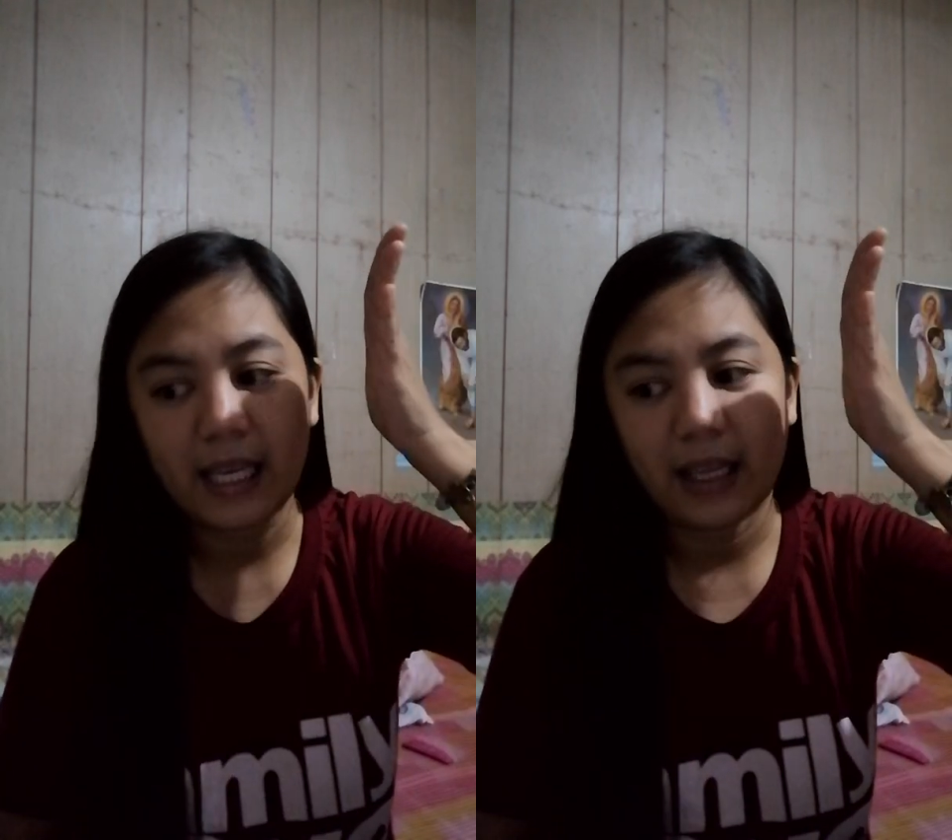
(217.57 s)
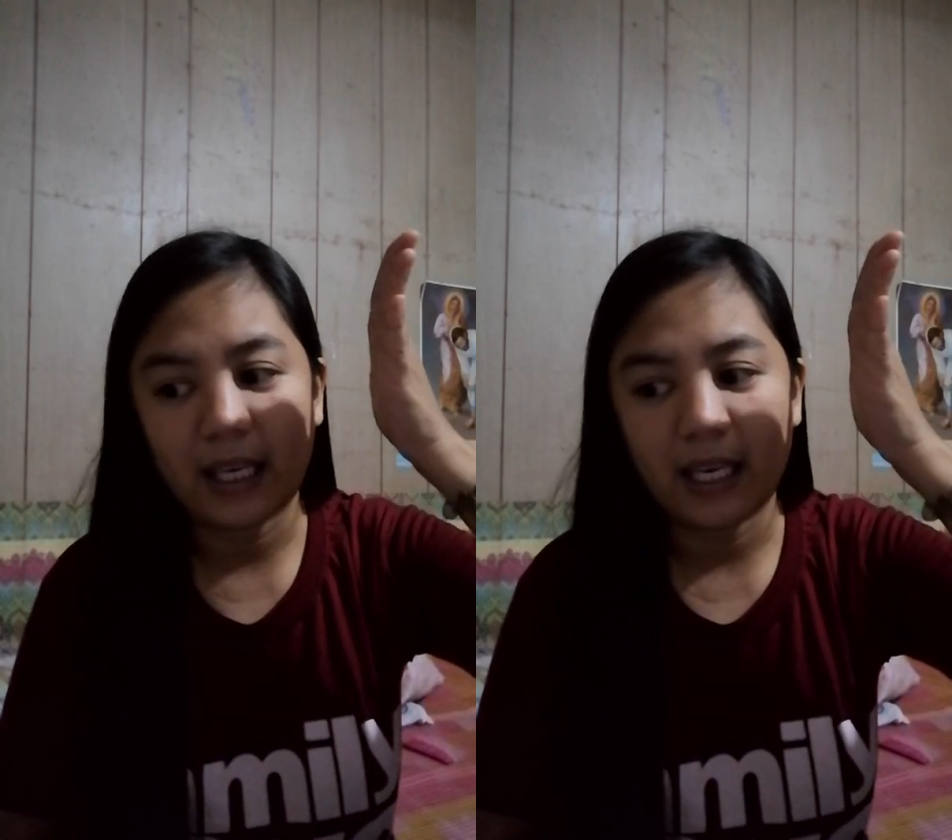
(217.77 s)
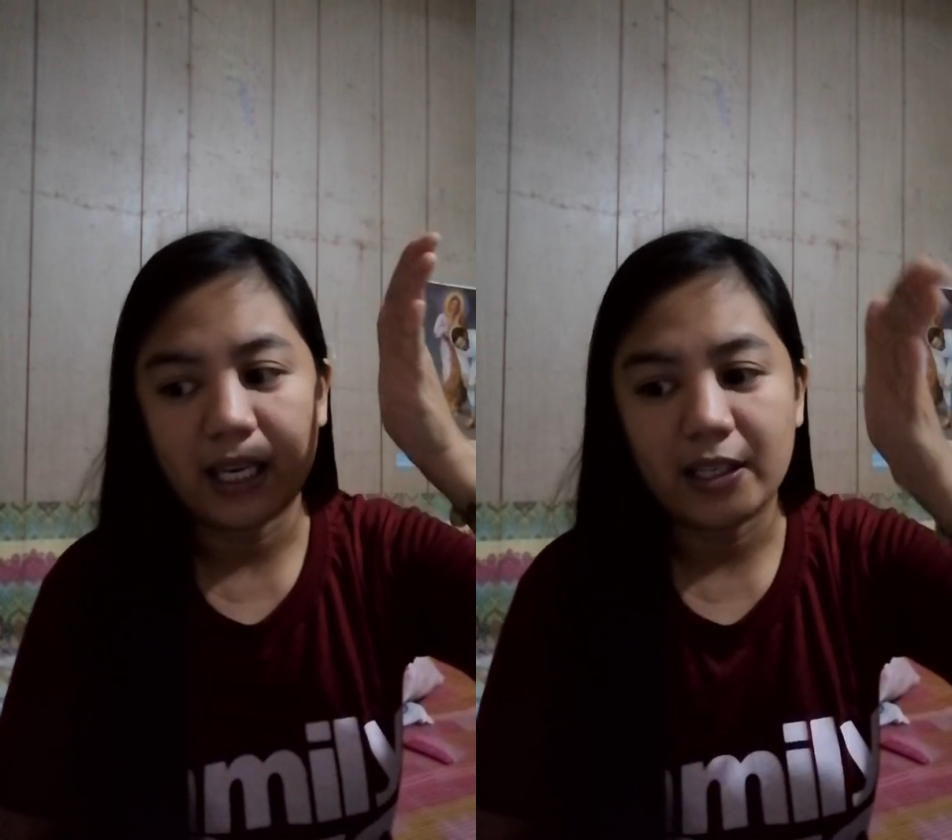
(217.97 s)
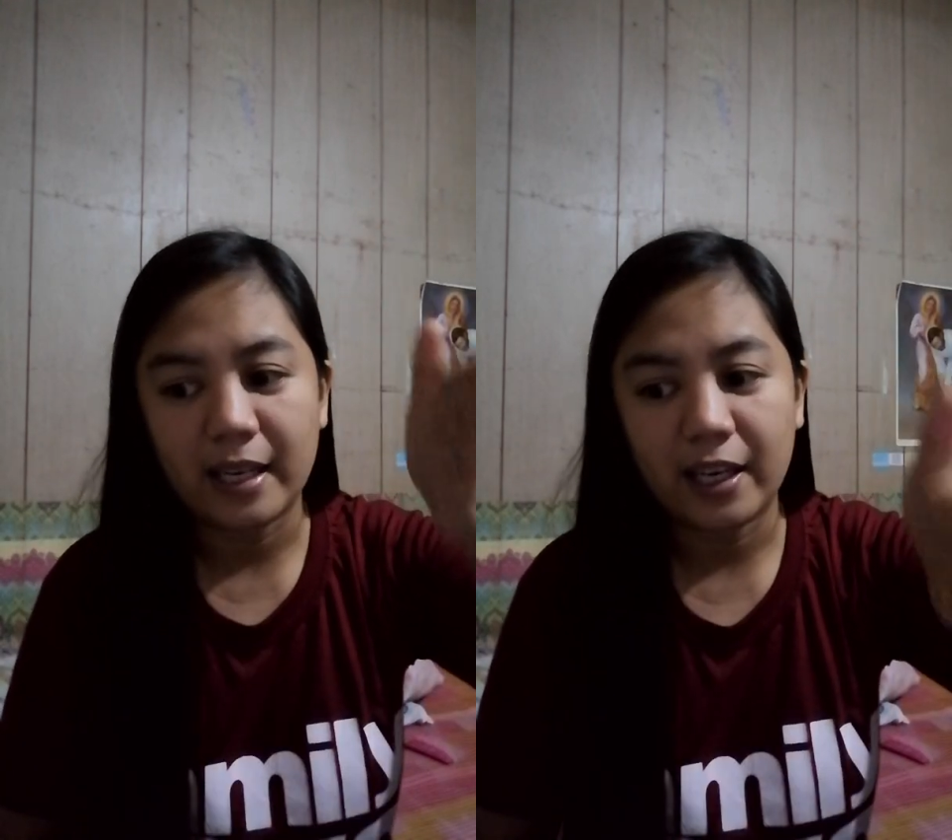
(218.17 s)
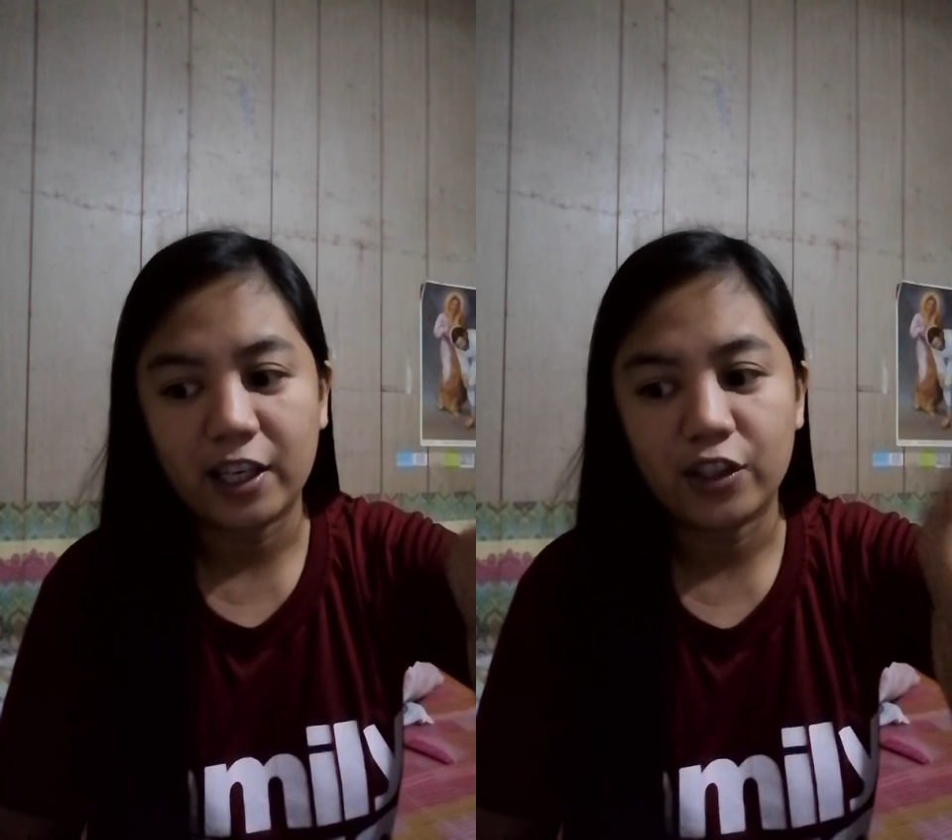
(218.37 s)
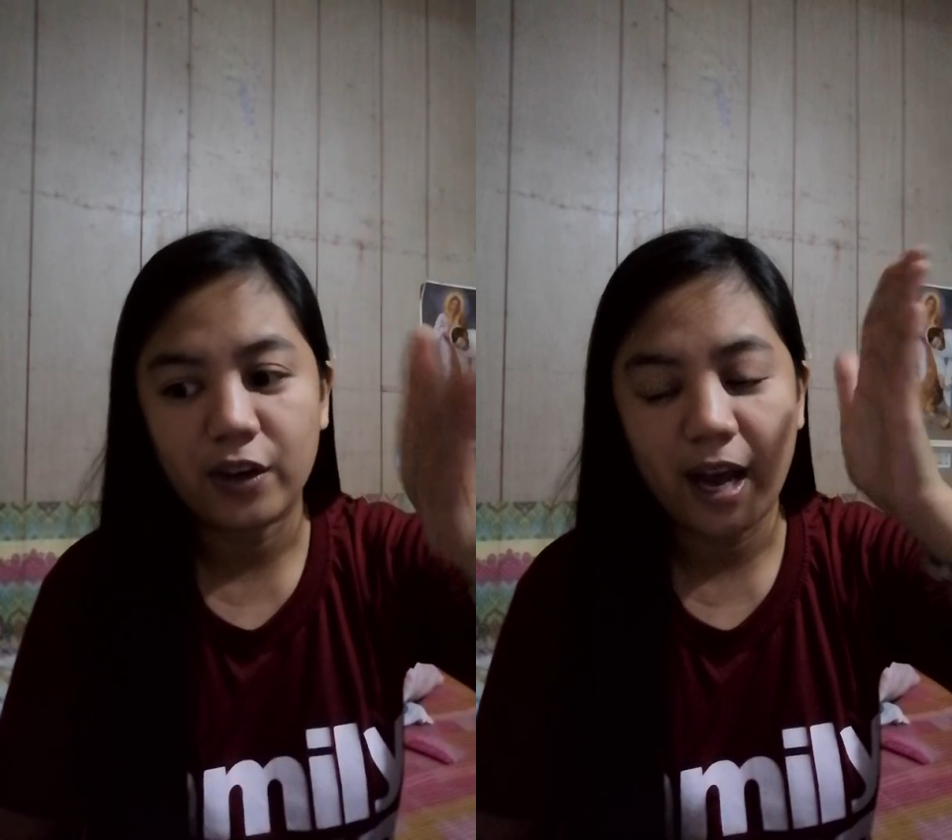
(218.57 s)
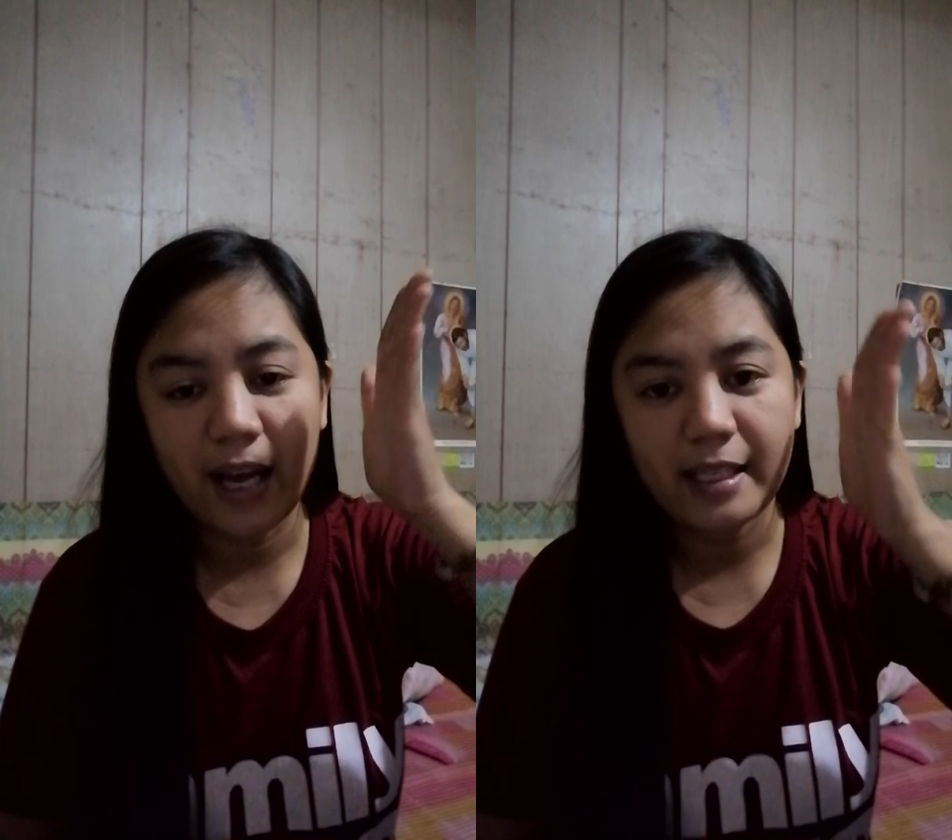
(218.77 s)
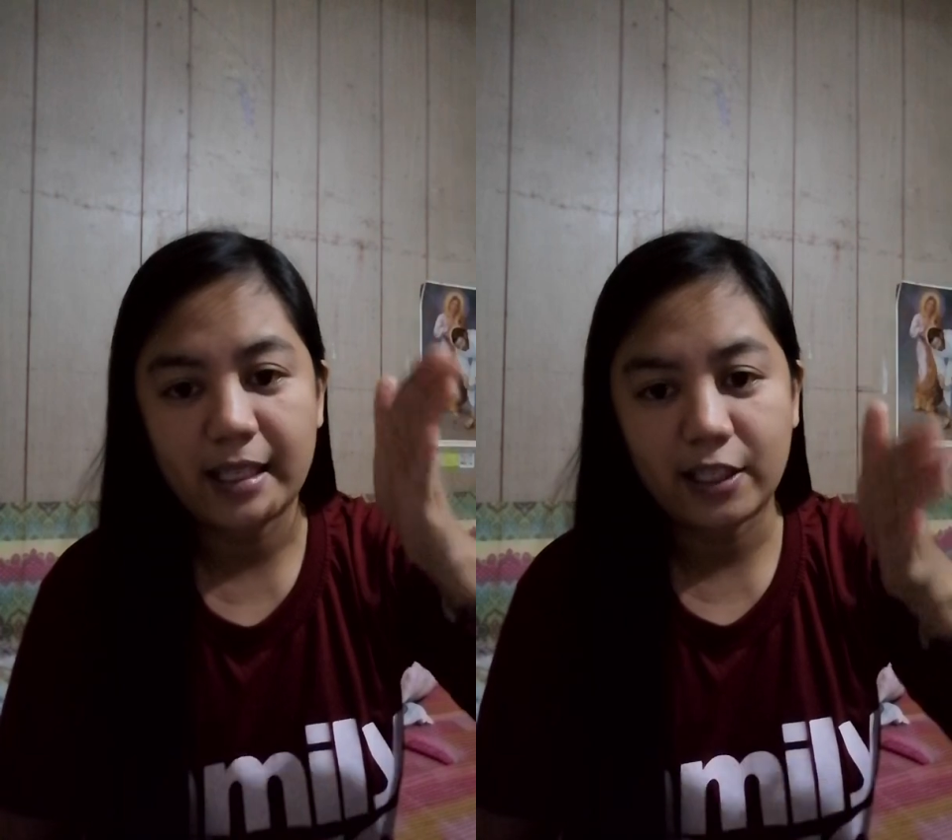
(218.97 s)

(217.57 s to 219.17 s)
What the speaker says: the inside address,